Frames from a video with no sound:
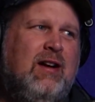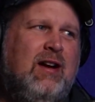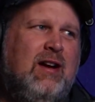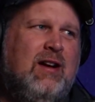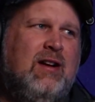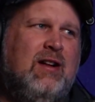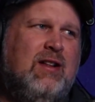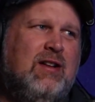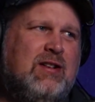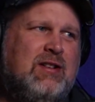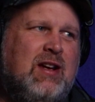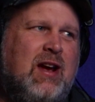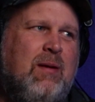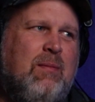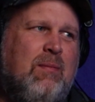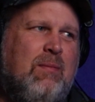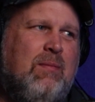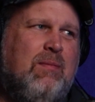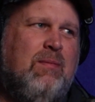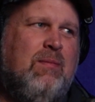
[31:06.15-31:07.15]
into the
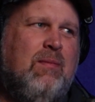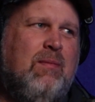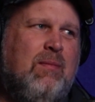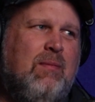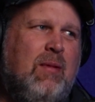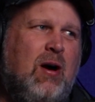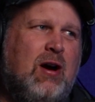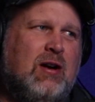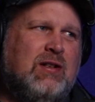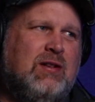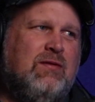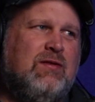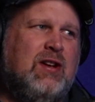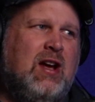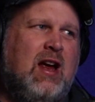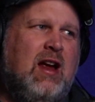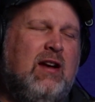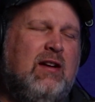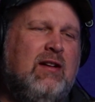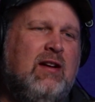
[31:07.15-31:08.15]
same box of
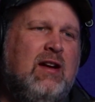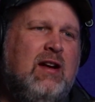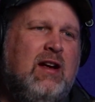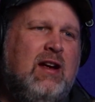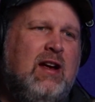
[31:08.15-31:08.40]
sand